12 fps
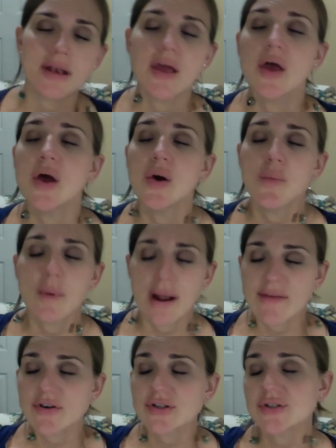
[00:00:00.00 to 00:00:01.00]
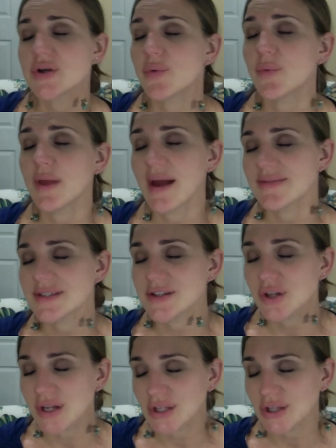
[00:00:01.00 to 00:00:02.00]
So we have to look at those
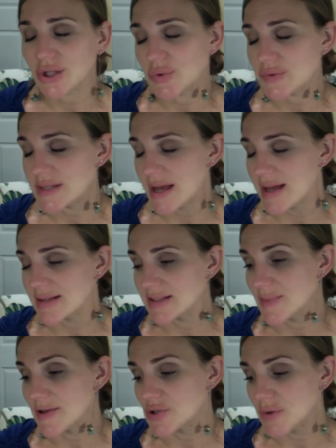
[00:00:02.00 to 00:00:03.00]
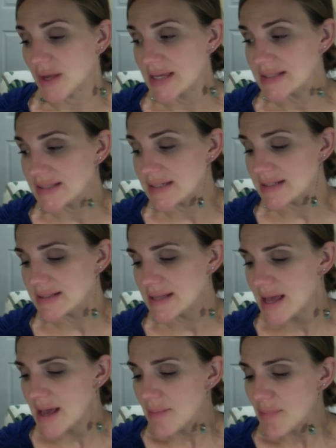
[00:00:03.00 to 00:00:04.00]
as special cases. But the ones that
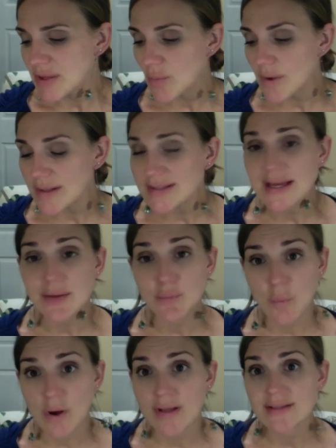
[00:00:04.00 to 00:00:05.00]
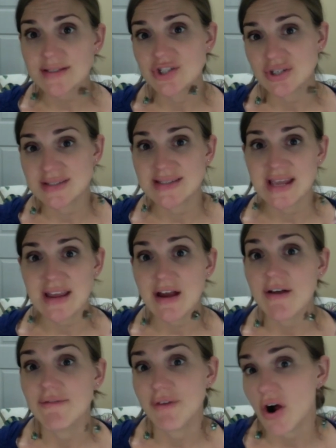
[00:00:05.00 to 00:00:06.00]
want to just date far out
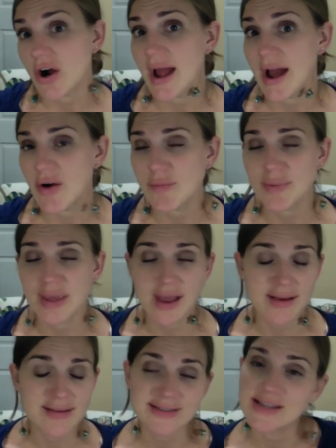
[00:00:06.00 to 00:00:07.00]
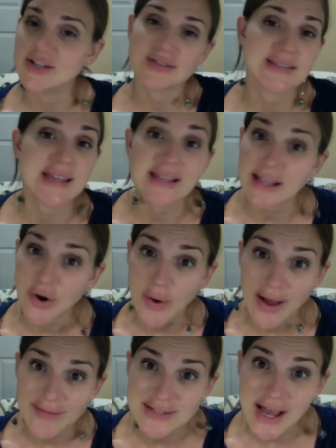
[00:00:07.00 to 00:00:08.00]
because they just think they don't have time
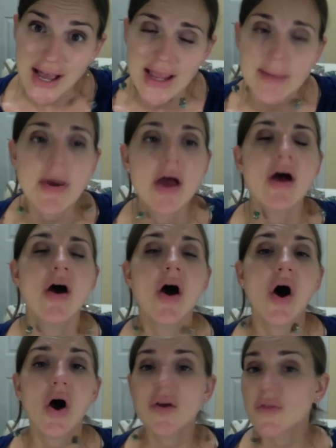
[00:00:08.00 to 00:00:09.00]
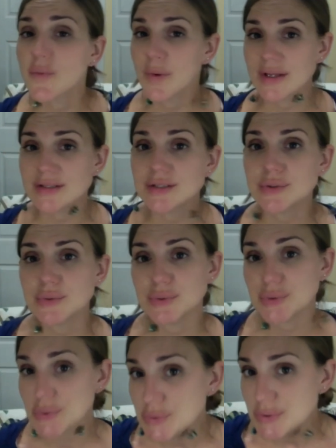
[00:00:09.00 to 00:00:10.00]
are the ones who
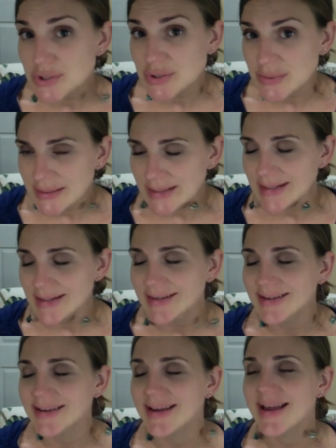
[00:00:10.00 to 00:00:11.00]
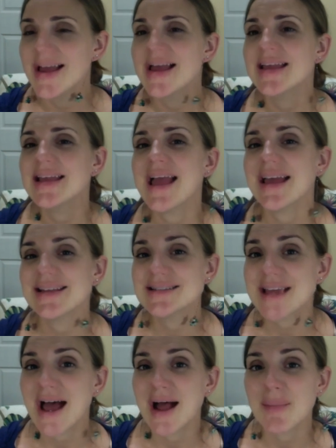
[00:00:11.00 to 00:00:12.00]
usually end up canceling
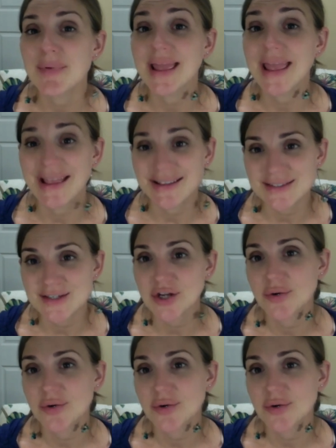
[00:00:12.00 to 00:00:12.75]
or rearranging.